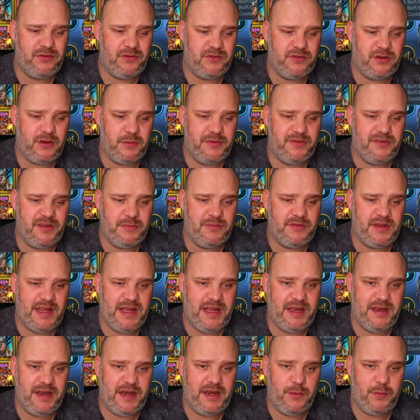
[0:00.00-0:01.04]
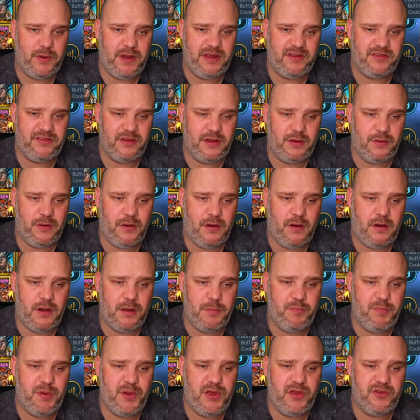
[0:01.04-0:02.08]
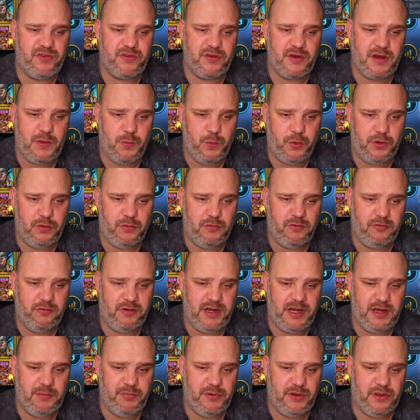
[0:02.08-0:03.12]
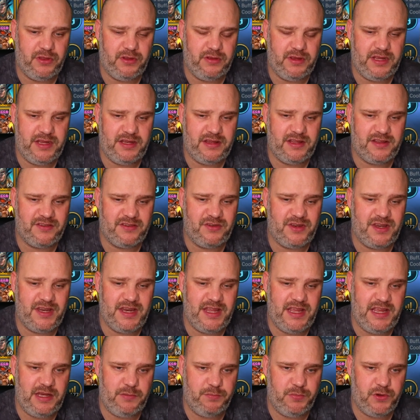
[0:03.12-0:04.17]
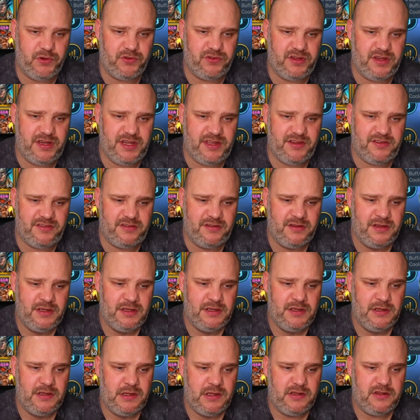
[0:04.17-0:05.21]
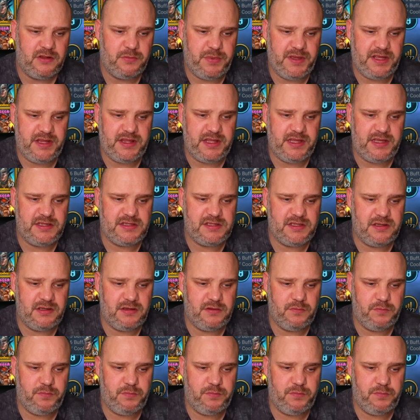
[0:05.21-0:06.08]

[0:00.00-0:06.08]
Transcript: time it seems to land anyway, so I personally wouldn't really bother. He doesn't need books in this to be decent.